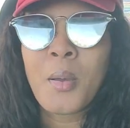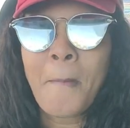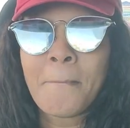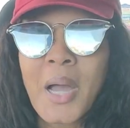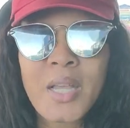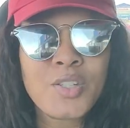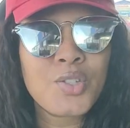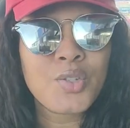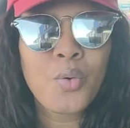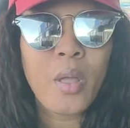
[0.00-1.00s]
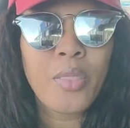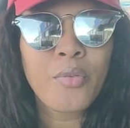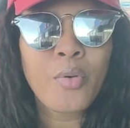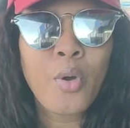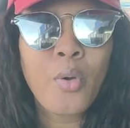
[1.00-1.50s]
My sore
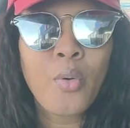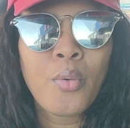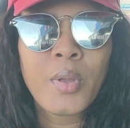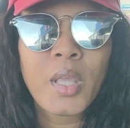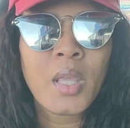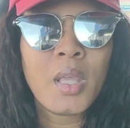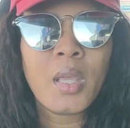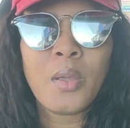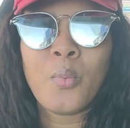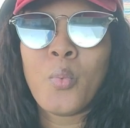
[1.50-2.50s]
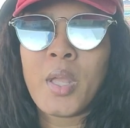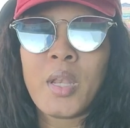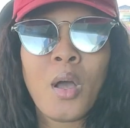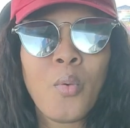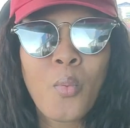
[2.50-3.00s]
throat, it
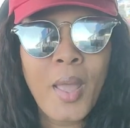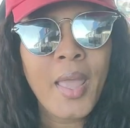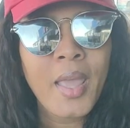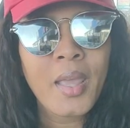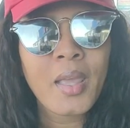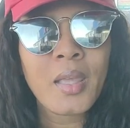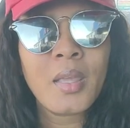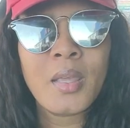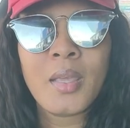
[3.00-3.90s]
went away.